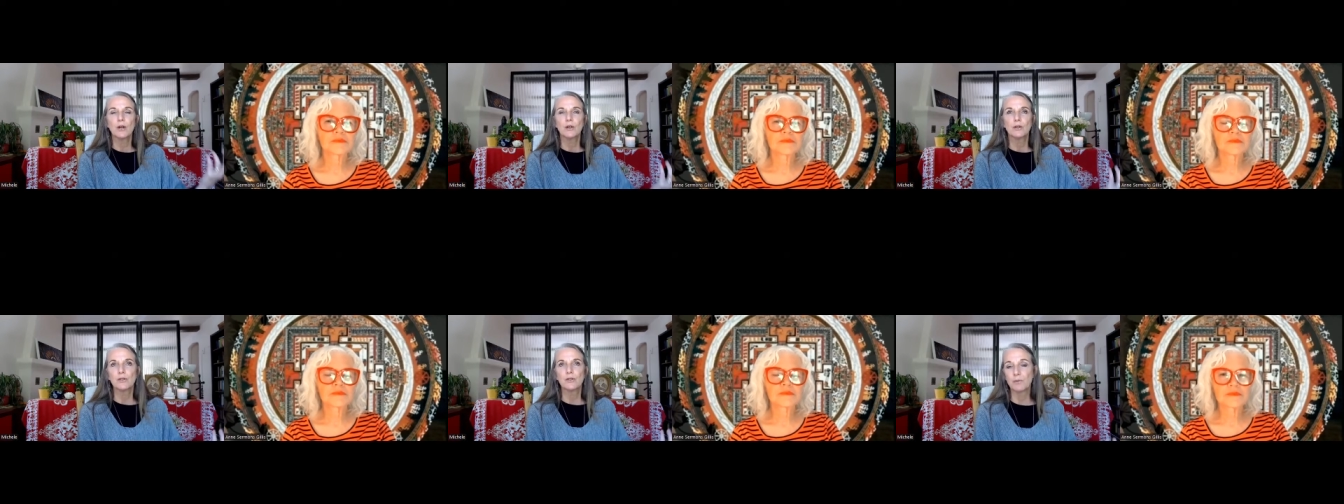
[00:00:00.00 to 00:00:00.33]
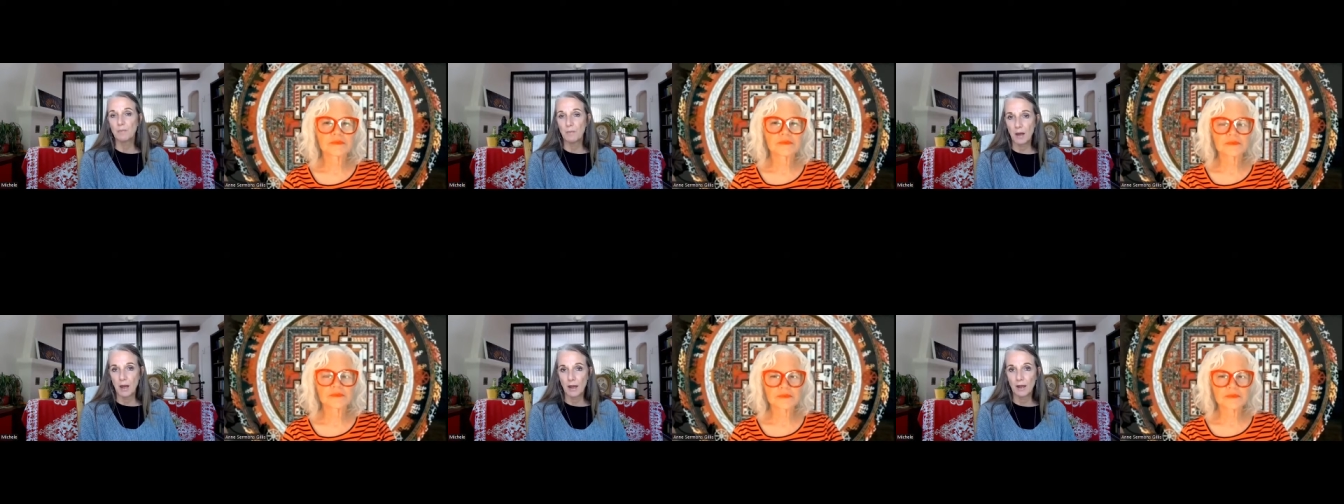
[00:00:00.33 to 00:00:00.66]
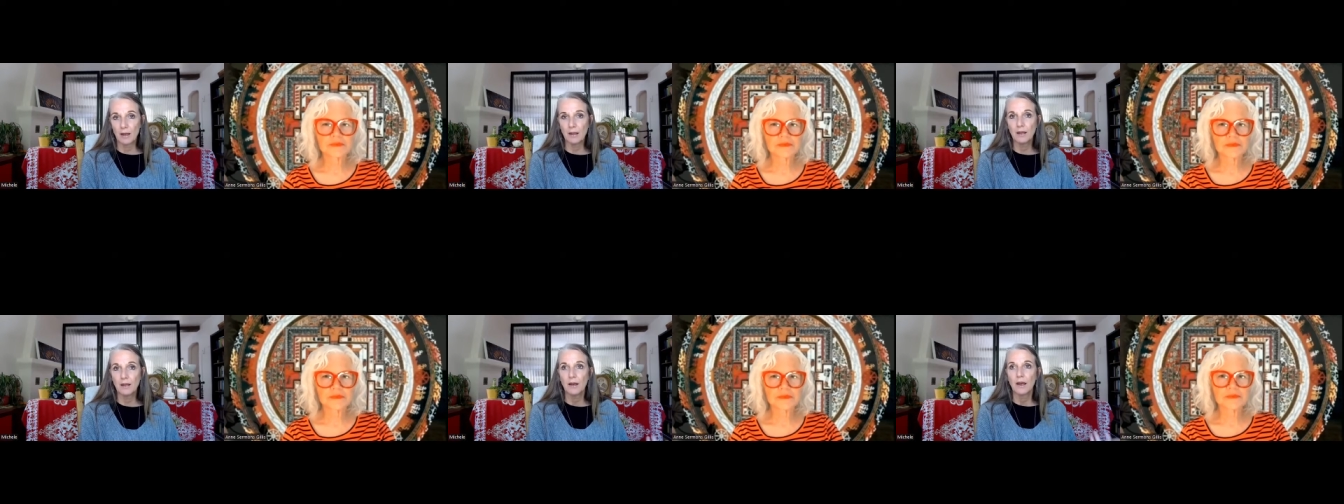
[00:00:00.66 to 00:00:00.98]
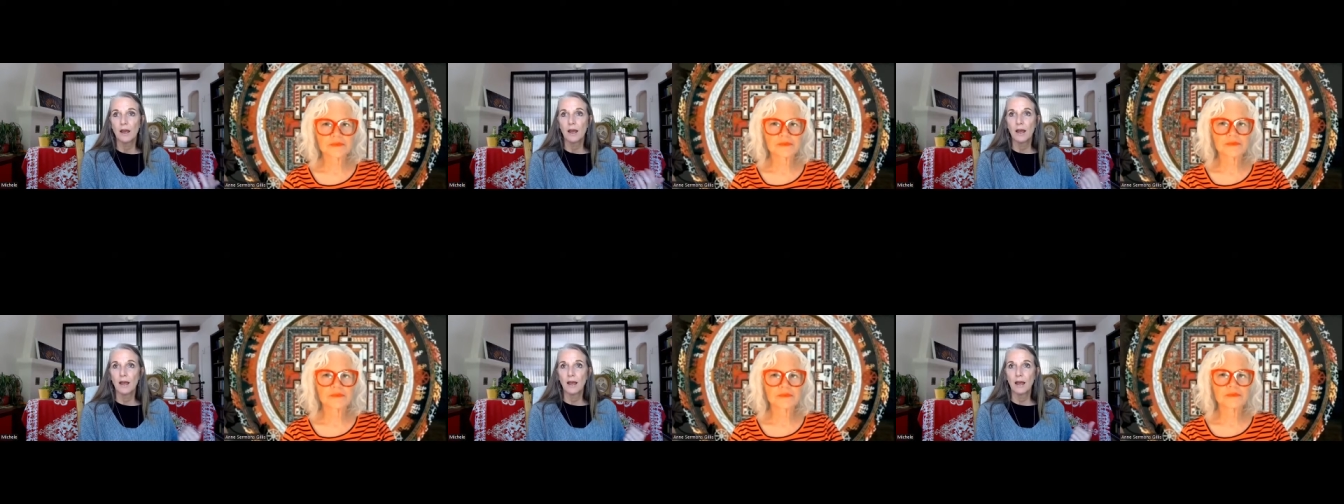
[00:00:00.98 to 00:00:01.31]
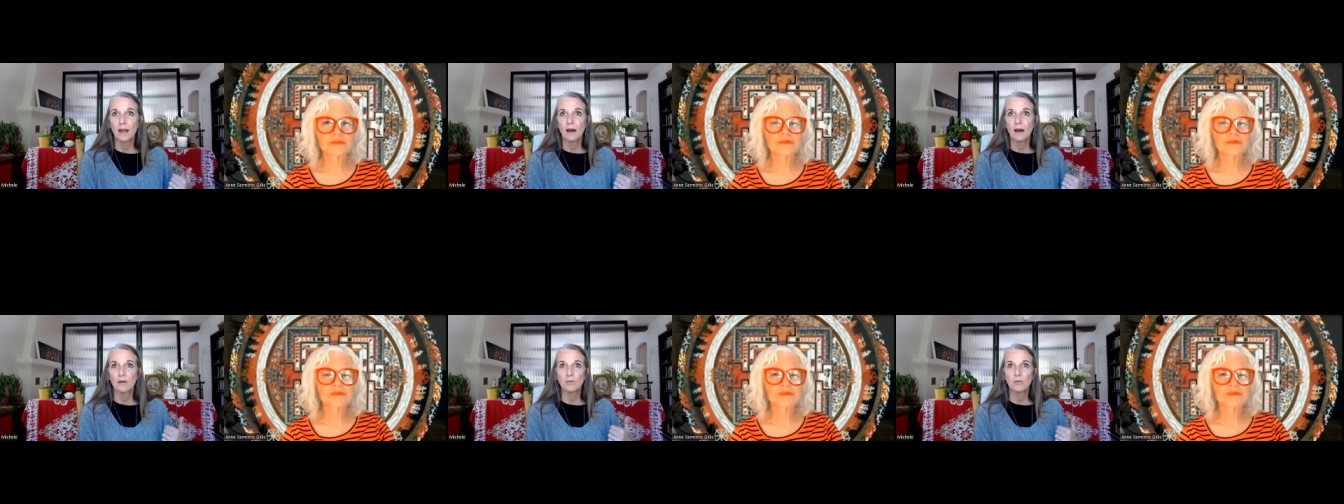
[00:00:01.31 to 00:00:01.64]
to May,
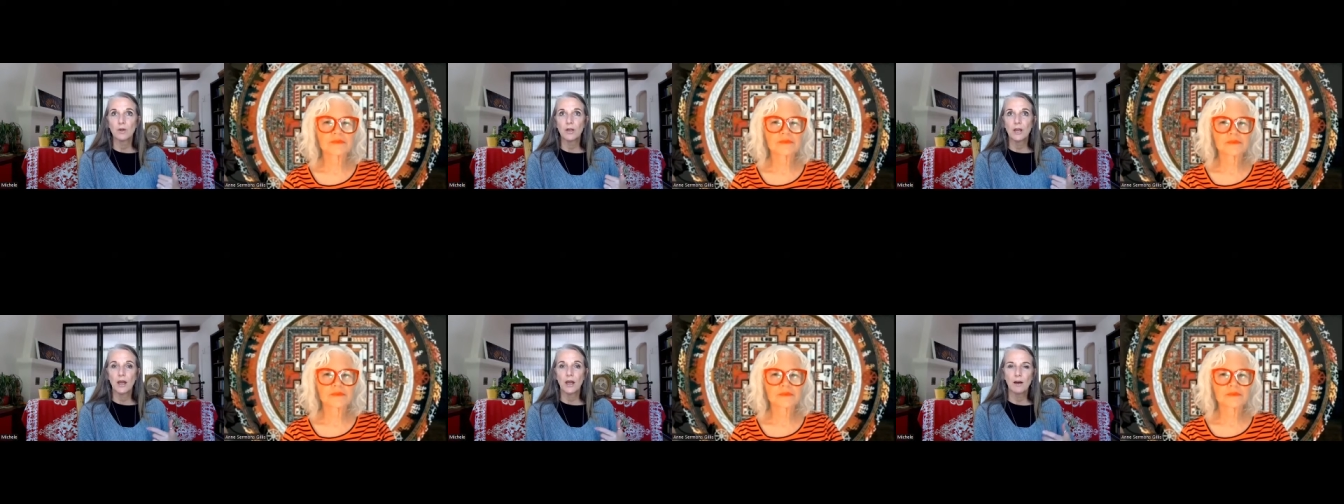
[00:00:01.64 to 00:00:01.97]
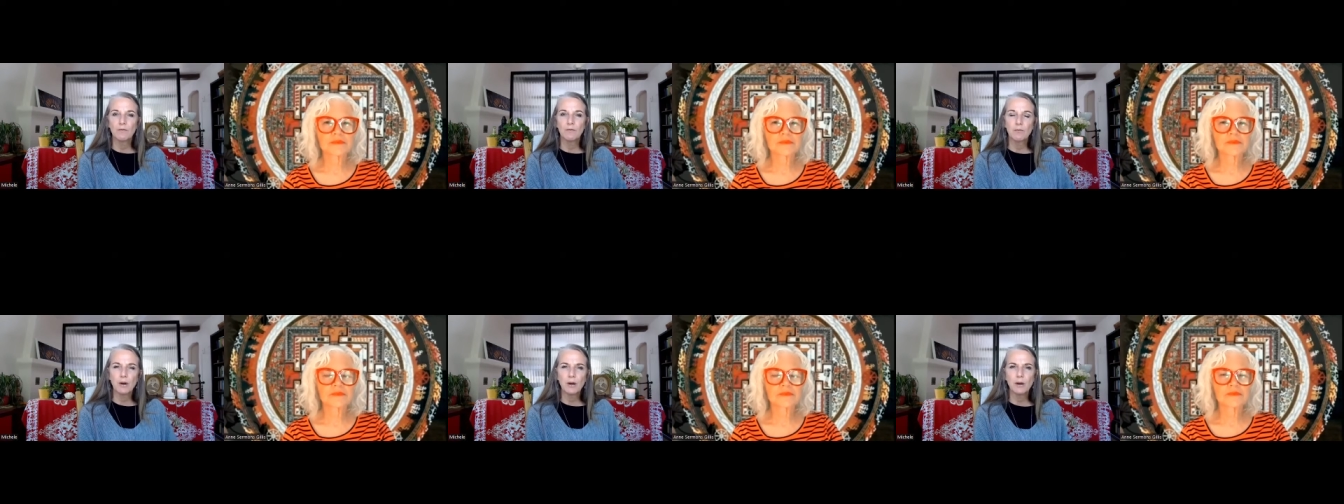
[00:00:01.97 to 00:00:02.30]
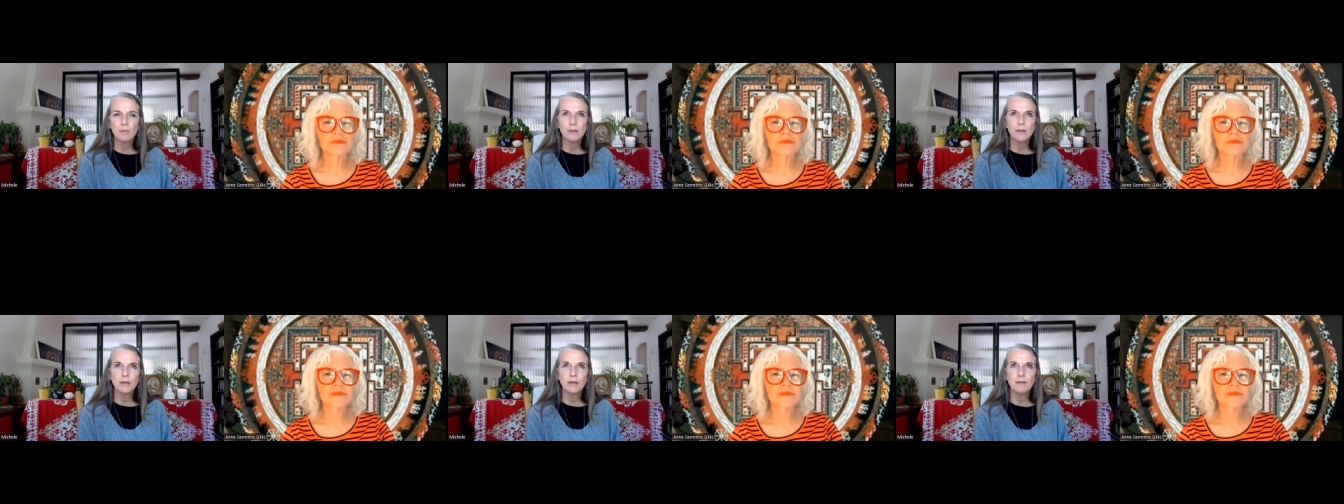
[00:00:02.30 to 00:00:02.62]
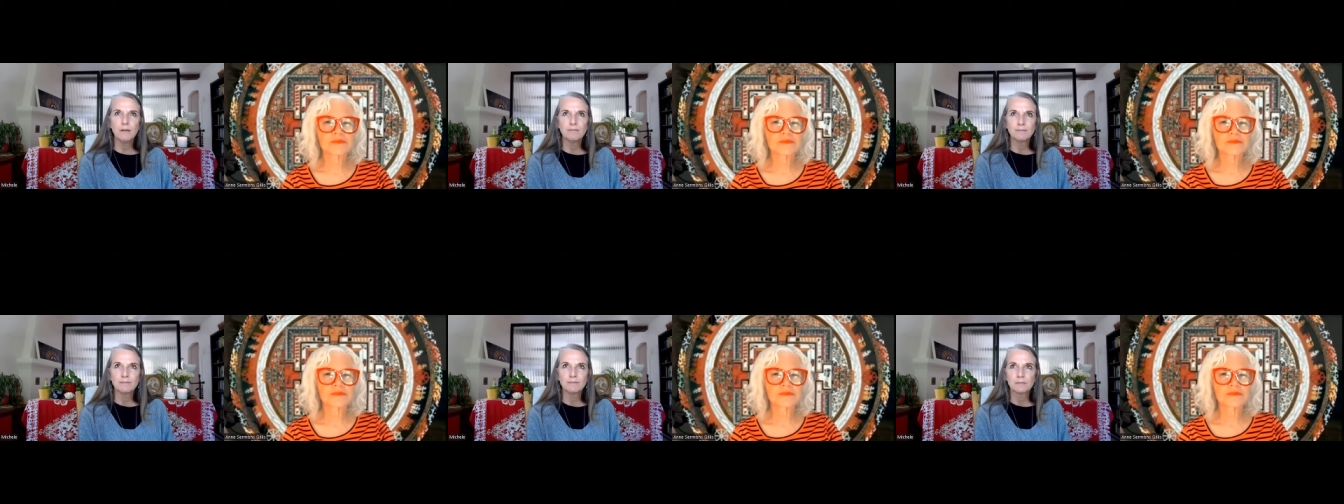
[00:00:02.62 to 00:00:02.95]
and we have probably